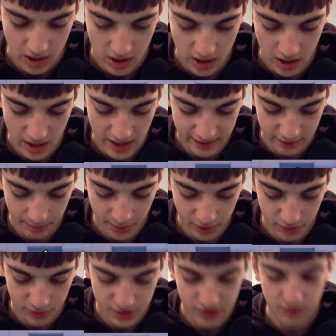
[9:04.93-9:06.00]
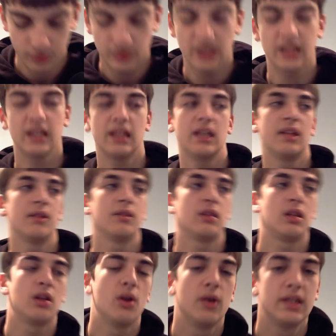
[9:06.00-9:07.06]
as opposed to getting it,
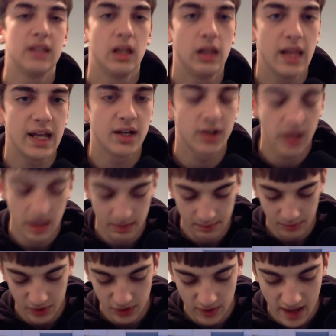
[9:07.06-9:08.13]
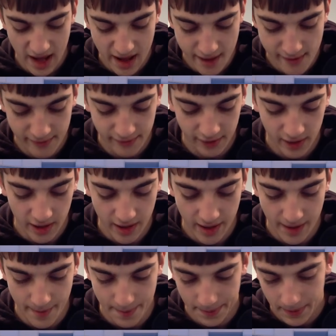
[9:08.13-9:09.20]
in the later game when you have
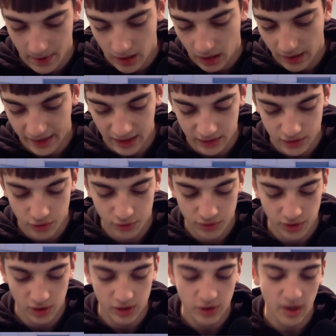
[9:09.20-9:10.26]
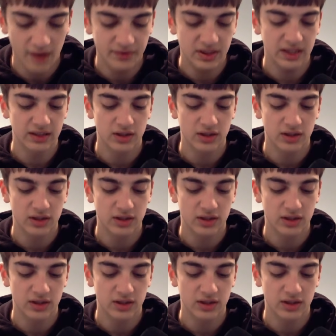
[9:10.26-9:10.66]
like a 2-star. You have to get